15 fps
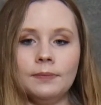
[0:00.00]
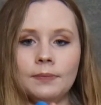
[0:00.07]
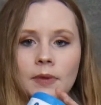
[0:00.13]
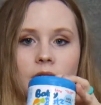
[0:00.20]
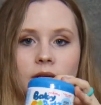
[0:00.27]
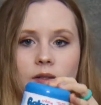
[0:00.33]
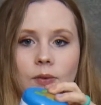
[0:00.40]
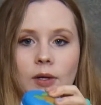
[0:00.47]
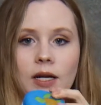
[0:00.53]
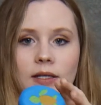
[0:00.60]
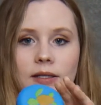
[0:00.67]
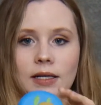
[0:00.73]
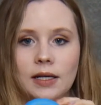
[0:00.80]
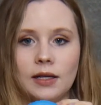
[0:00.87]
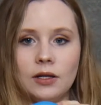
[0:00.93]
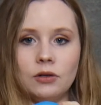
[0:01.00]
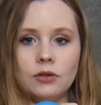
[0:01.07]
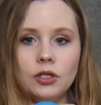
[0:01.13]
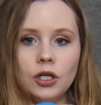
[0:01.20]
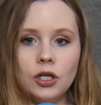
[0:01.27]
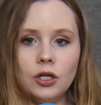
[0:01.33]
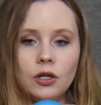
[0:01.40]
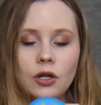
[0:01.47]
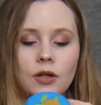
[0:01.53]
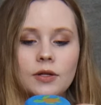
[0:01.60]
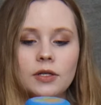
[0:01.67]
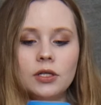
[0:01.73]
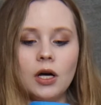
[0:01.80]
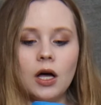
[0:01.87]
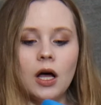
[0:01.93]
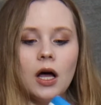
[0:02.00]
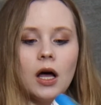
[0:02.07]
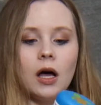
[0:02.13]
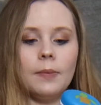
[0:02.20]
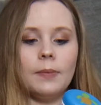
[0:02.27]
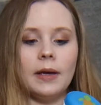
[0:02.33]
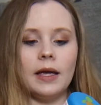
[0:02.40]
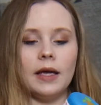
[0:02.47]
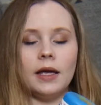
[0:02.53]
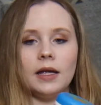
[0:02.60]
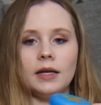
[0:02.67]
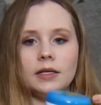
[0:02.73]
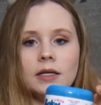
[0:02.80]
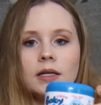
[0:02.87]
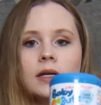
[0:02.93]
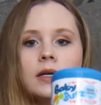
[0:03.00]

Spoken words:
This one has like a little turtle on the top, and